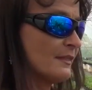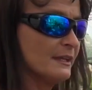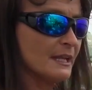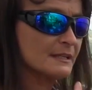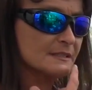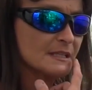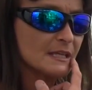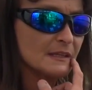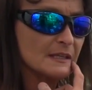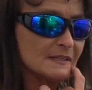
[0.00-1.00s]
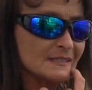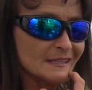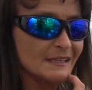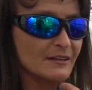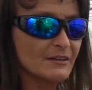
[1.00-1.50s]
The next thing that is
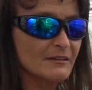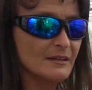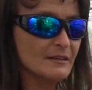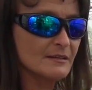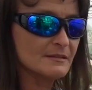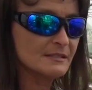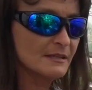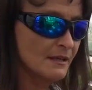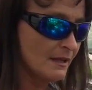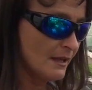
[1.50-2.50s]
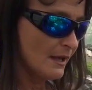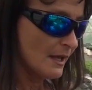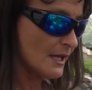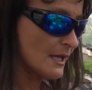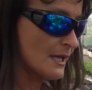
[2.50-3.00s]
in there is
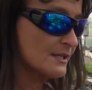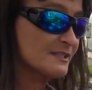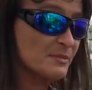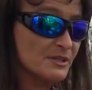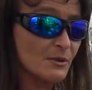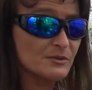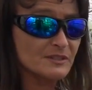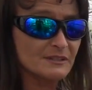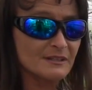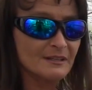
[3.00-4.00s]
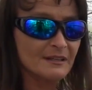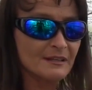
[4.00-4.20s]
spinosad.